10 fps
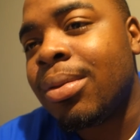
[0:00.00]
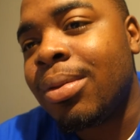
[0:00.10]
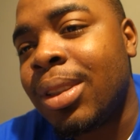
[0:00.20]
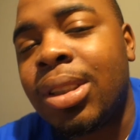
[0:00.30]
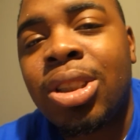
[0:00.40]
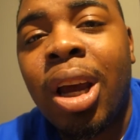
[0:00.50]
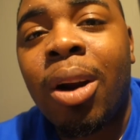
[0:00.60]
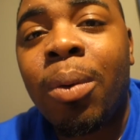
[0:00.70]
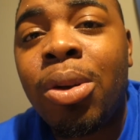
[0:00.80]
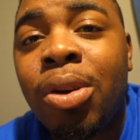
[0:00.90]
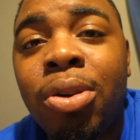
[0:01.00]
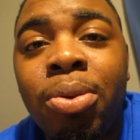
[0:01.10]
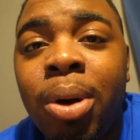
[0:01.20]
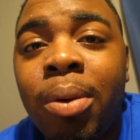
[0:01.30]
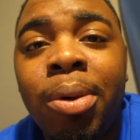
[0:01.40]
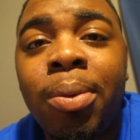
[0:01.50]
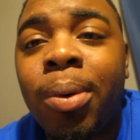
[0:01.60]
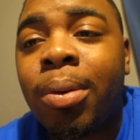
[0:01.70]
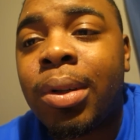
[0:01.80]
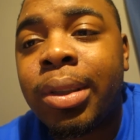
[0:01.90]
this is a channel where you can do whatever you
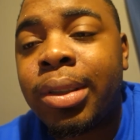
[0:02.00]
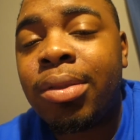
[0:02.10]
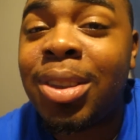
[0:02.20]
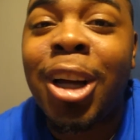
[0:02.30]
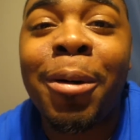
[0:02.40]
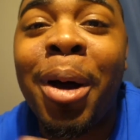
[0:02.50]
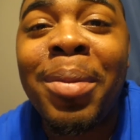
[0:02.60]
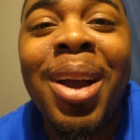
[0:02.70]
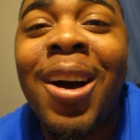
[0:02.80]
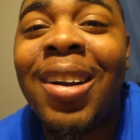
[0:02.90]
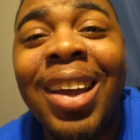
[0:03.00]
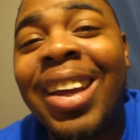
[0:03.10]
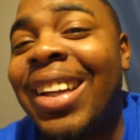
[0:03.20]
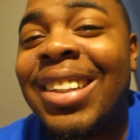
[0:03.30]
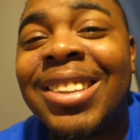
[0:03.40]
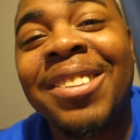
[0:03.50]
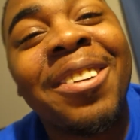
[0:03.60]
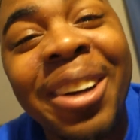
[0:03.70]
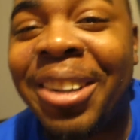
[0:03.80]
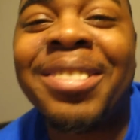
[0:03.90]
want. Cause you talk about me all day. Cause on
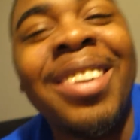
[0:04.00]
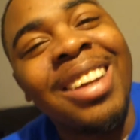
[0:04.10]
Crip,